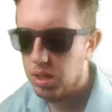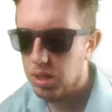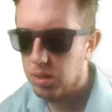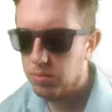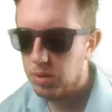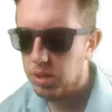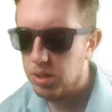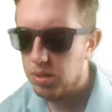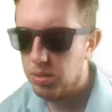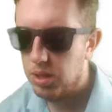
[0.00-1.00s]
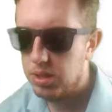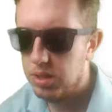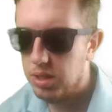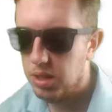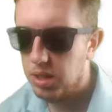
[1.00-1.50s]
I'm gonna erase
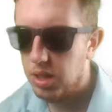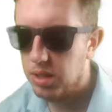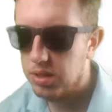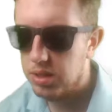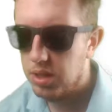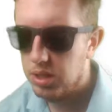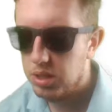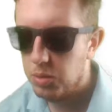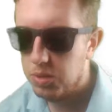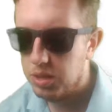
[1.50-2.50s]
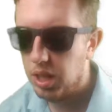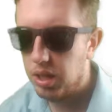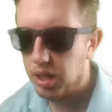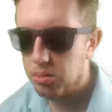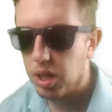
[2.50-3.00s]
these on the ends. So it's kind of
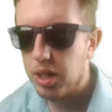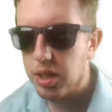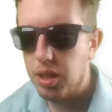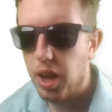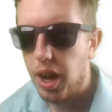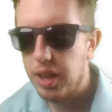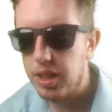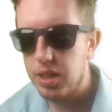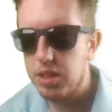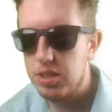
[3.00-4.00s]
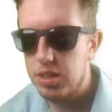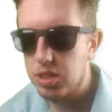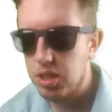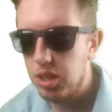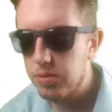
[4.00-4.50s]
like I'm trying to highlight the
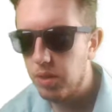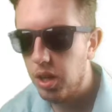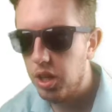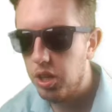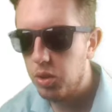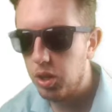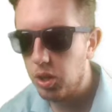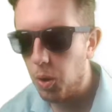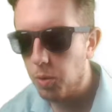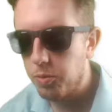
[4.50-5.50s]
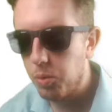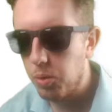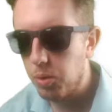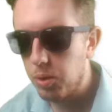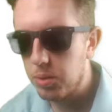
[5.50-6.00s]
decision of you can go
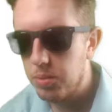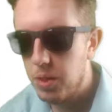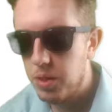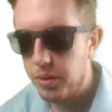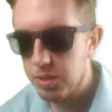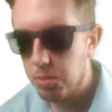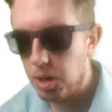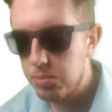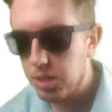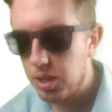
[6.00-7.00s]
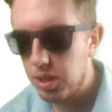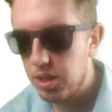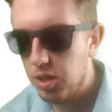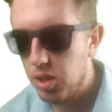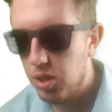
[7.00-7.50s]
for these bombs
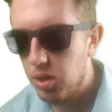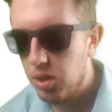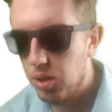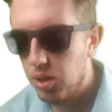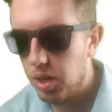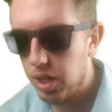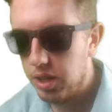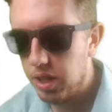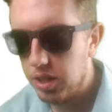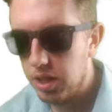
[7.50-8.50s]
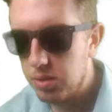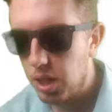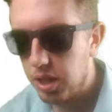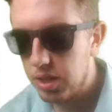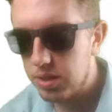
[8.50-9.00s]
here and hit these
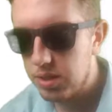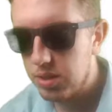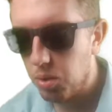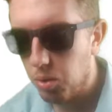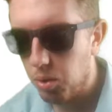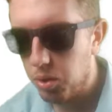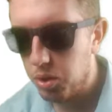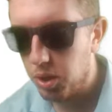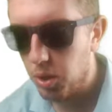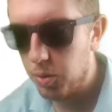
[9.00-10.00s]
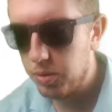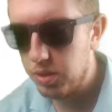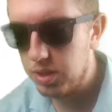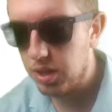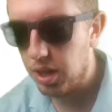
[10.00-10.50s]
rockets, or you can go for
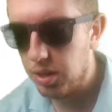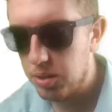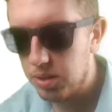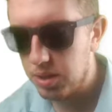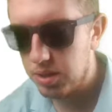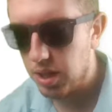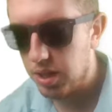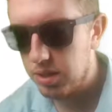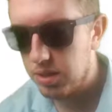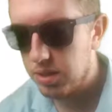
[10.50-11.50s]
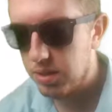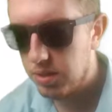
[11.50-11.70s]
these arrows on the sides.